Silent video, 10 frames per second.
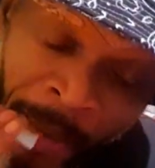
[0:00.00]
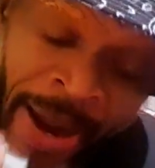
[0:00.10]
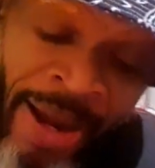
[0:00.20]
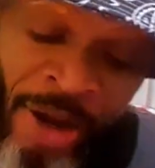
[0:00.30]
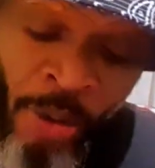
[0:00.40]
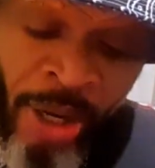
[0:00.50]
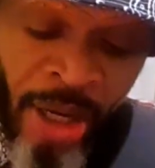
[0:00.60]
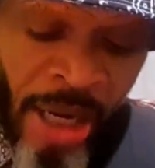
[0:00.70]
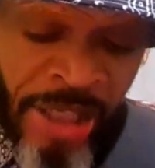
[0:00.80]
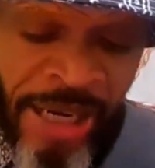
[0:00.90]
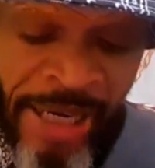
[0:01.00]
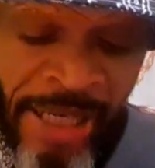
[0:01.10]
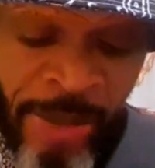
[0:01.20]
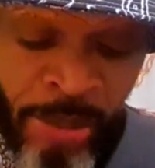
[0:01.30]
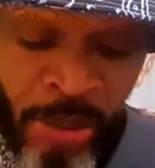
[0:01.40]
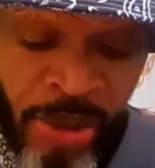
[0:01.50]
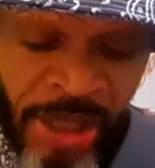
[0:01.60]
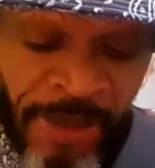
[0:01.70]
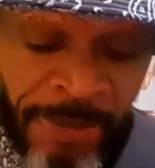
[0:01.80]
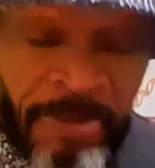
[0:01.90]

We had a runner called Jacqueline Pusey.